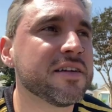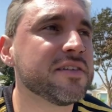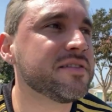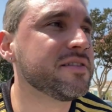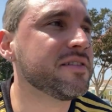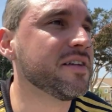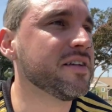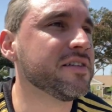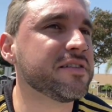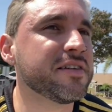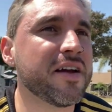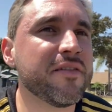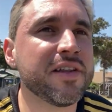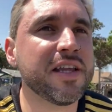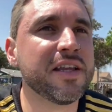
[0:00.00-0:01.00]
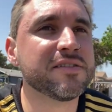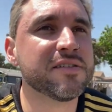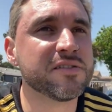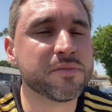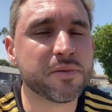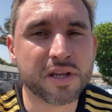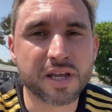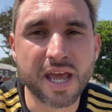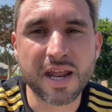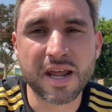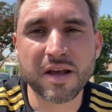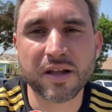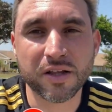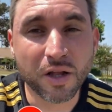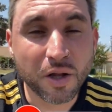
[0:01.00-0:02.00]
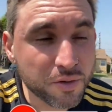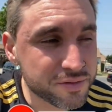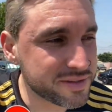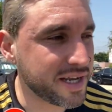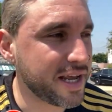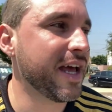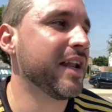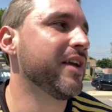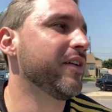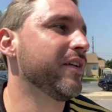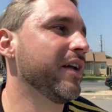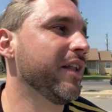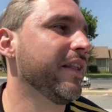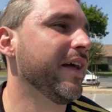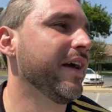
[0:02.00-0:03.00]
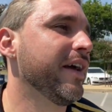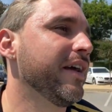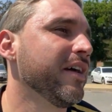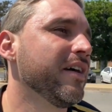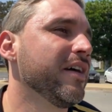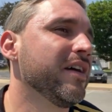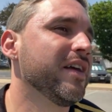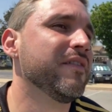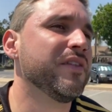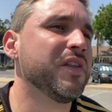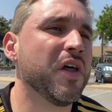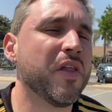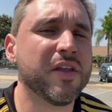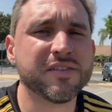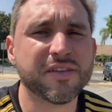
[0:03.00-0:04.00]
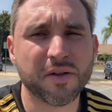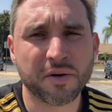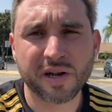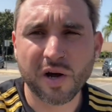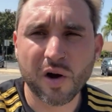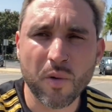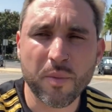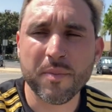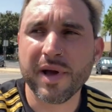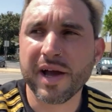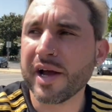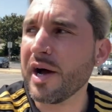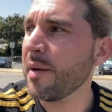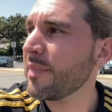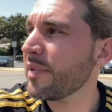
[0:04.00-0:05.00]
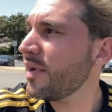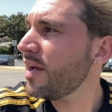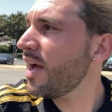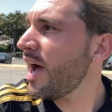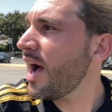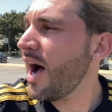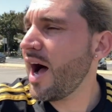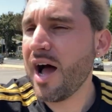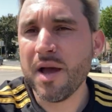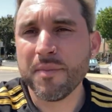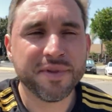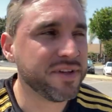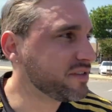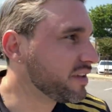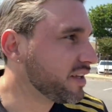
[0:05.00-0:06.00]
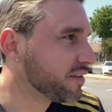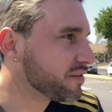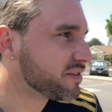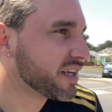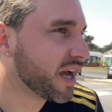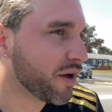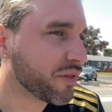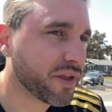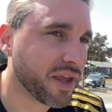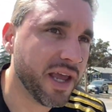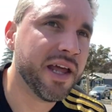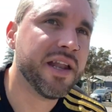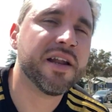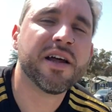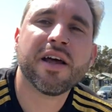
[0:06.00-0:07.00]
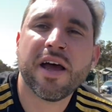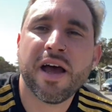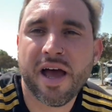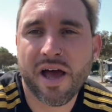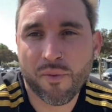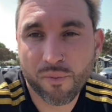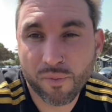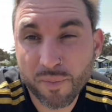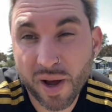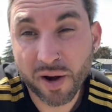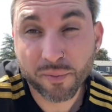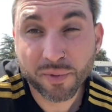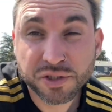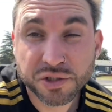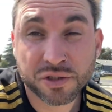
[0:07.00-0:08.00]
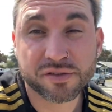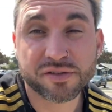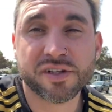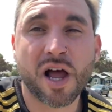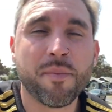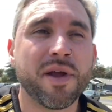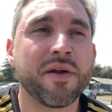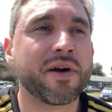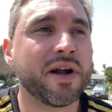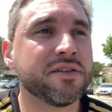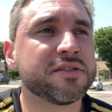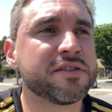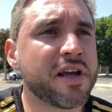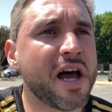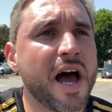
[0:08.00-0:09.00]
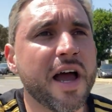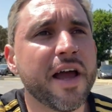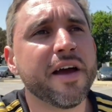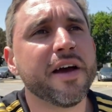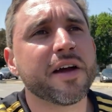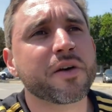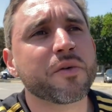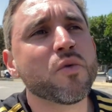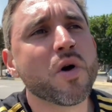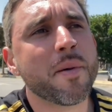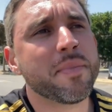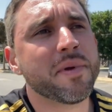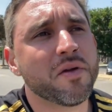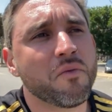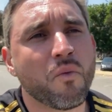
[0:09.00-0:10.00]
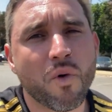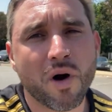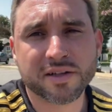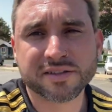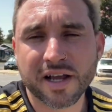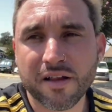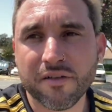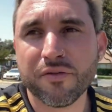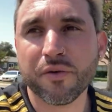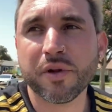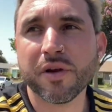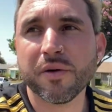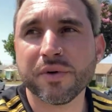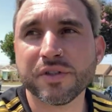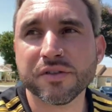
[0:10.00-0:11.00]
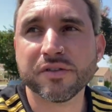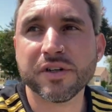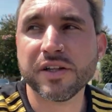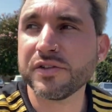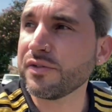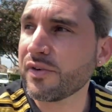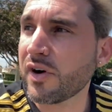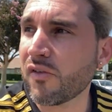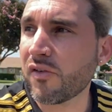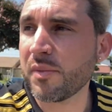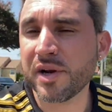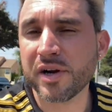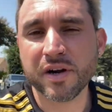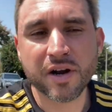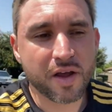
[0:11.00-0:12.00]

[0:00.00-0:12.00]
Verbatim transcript: Since everything seems to be getting closed again here in LA, even though they said they're gonna open back up, I'm in the city of South Gate at my original stomping grounds. I uh, grew up in Watts, California, which is not too far from here.